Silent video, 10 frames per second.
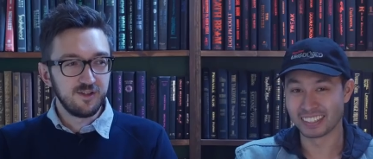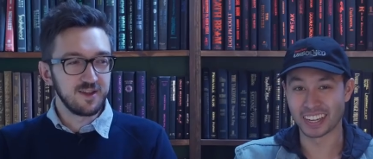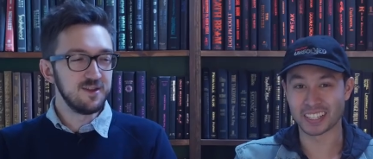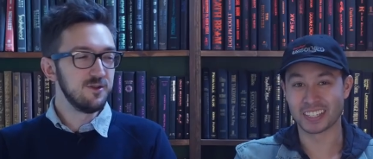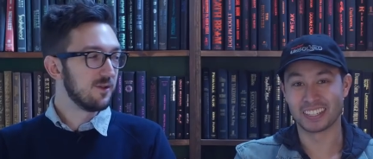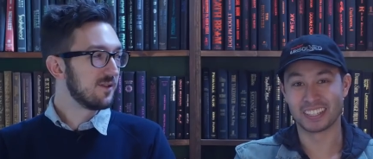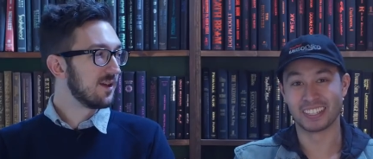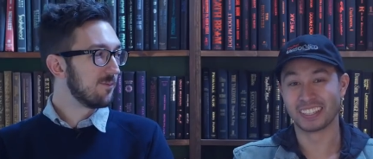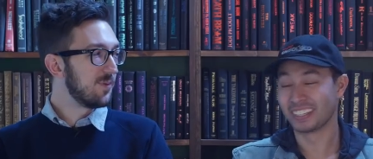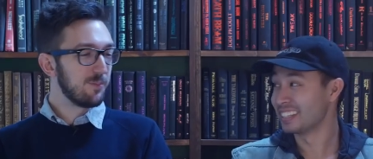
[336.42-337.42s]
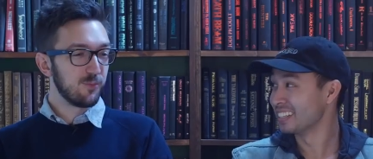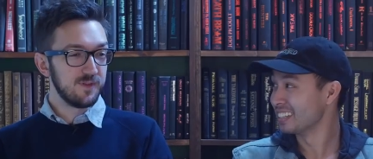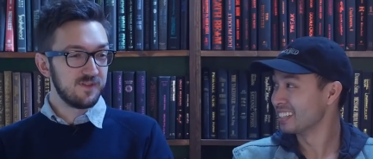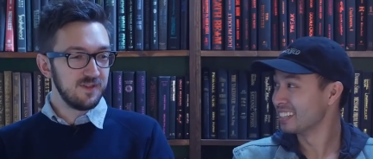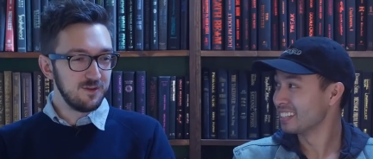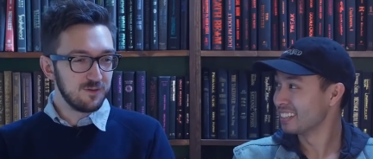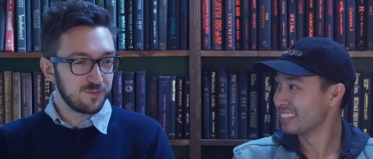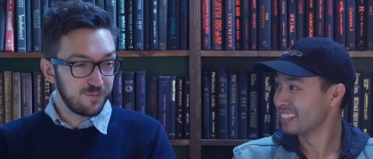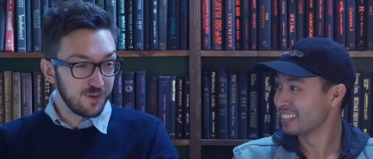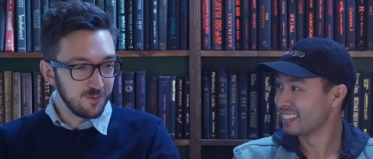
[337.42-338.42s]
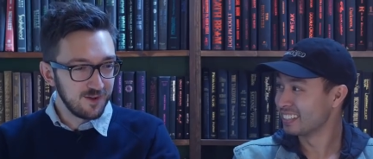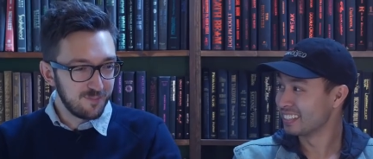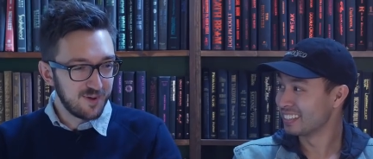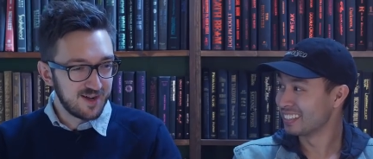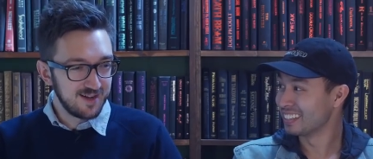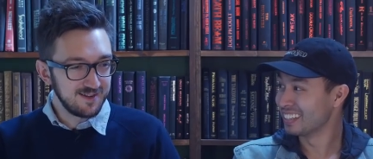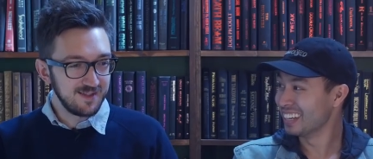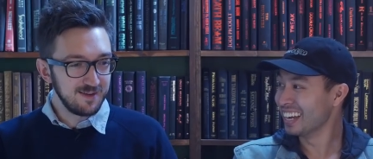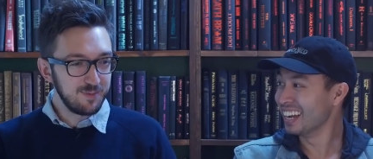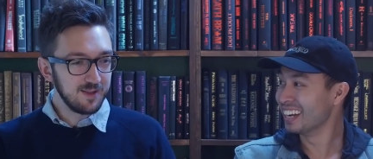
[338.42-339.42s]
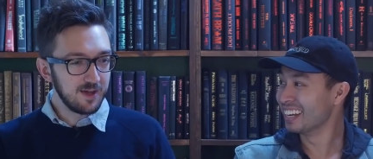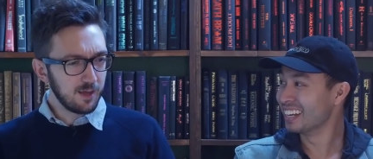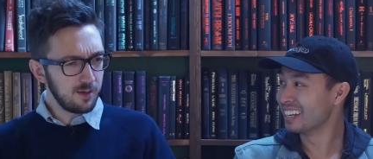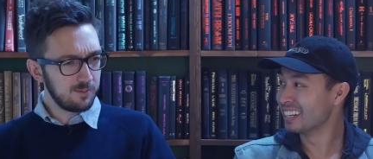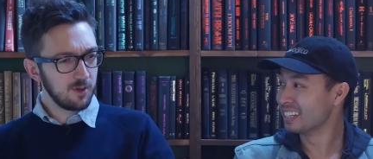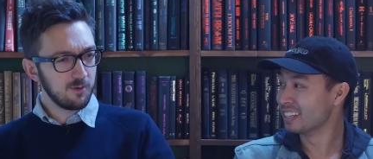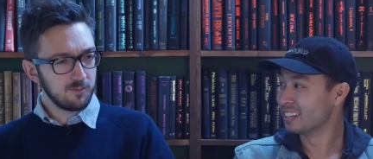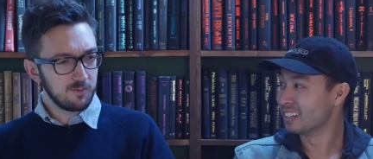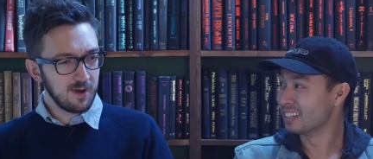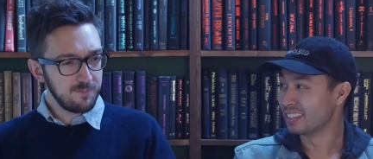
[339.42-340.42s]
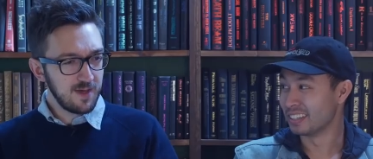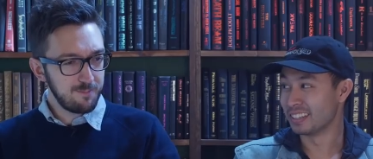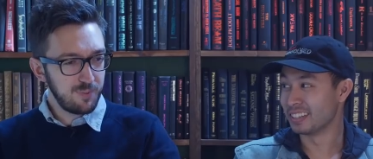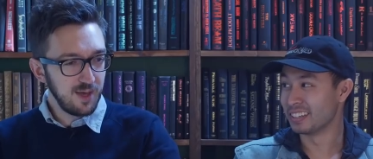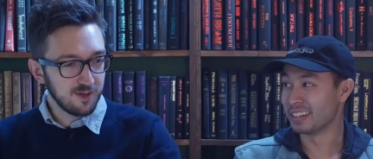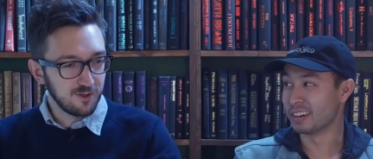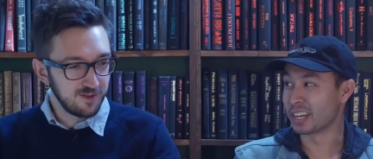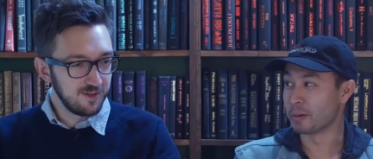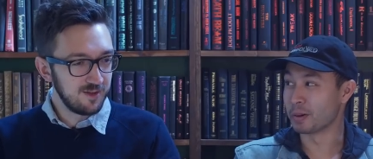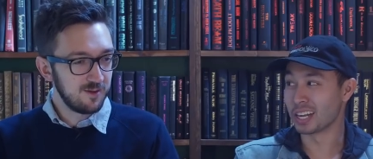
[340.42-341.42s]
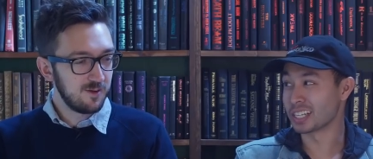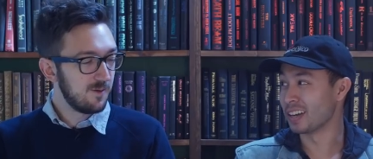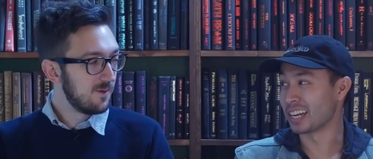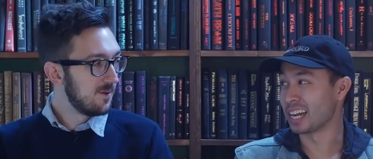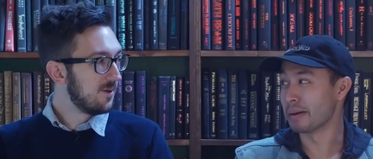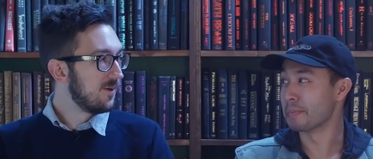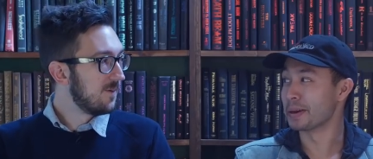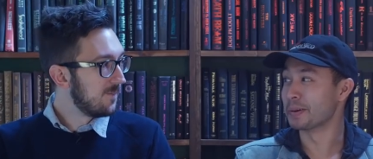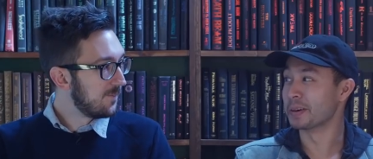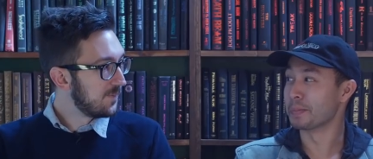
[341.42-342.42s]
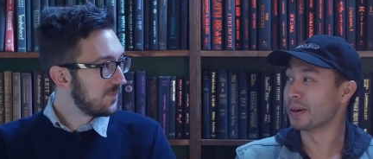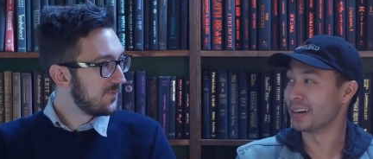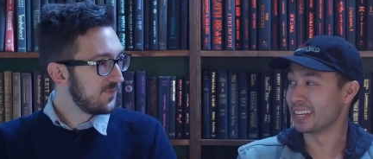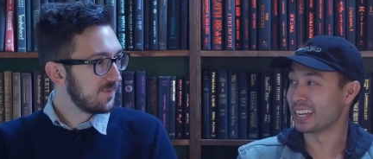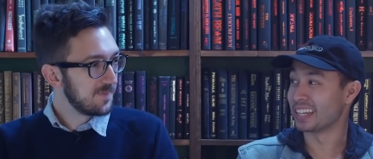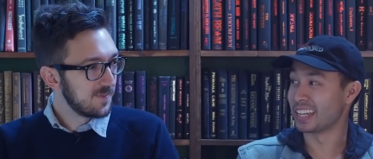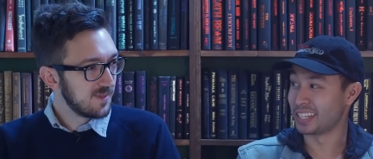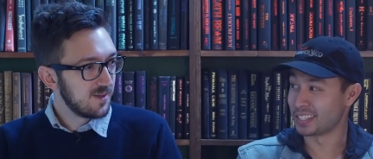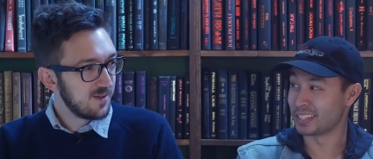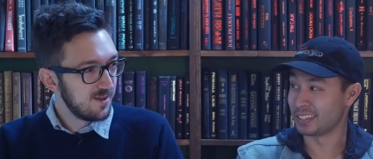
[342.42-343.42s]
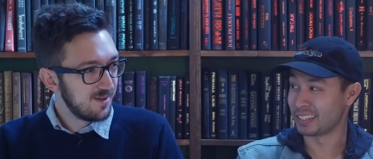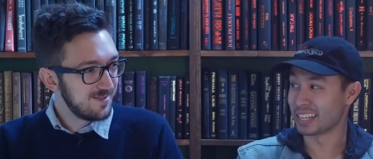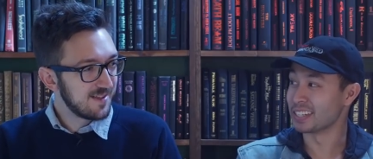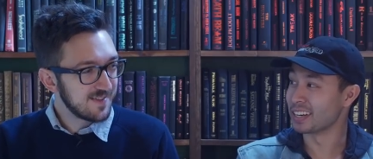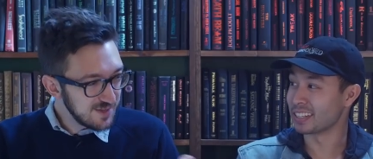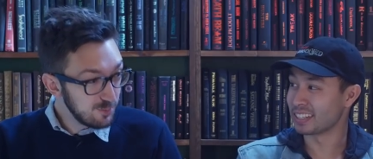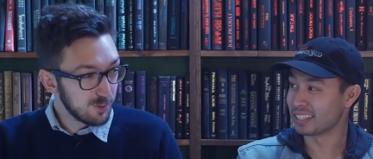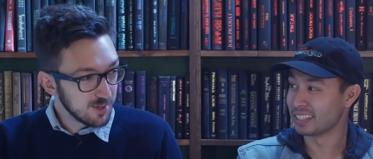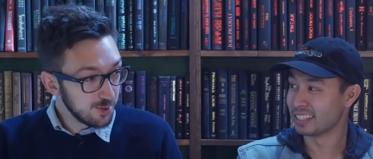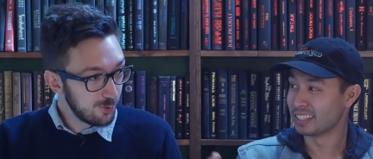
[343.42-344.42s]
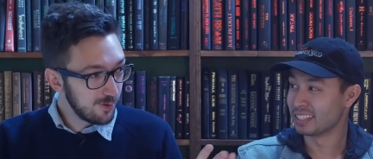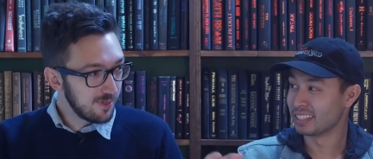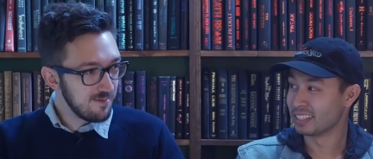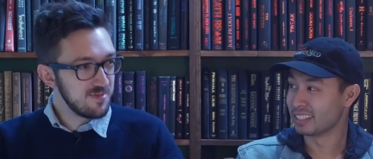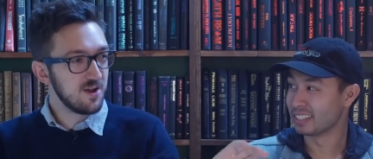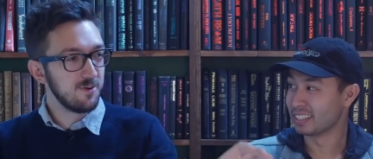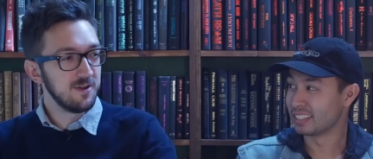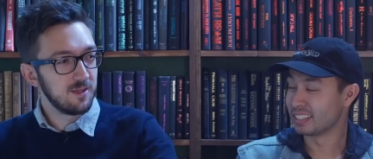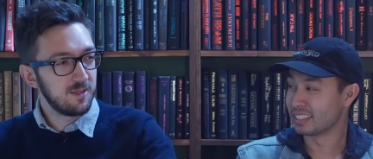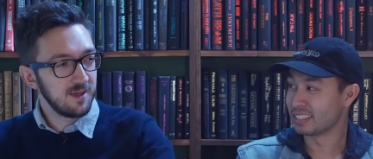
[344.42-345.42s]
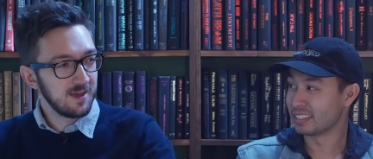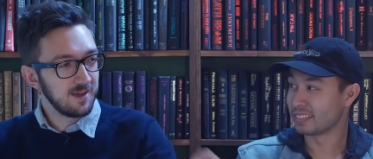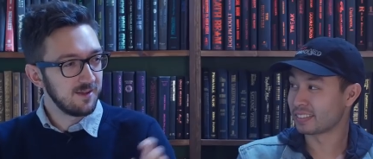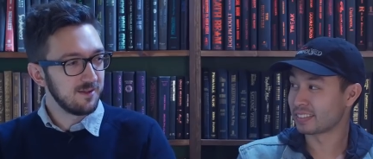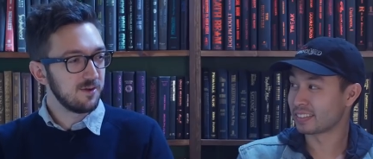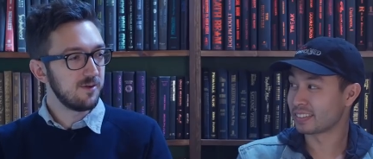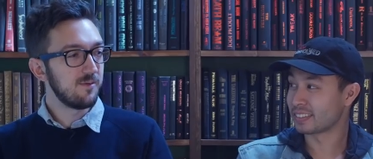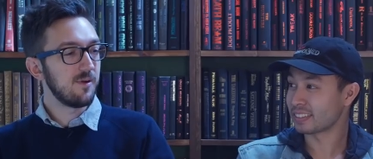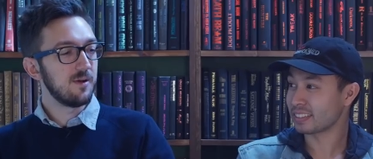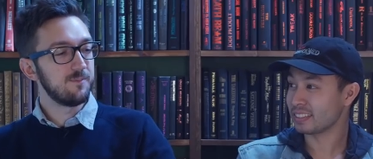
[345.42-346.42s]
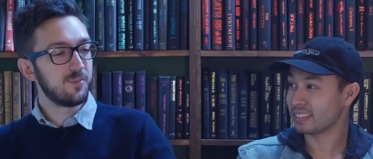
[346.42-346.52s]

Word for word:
Speaker 1: Like you, like people would see you just floating in a pond, and they'd be like, "Oh, I'm gonna go grab that pickle." Okay, we're not talking about pickle in a pond again. That doesn't. That's, that's how you would lure them though into thinking, "Oh, well,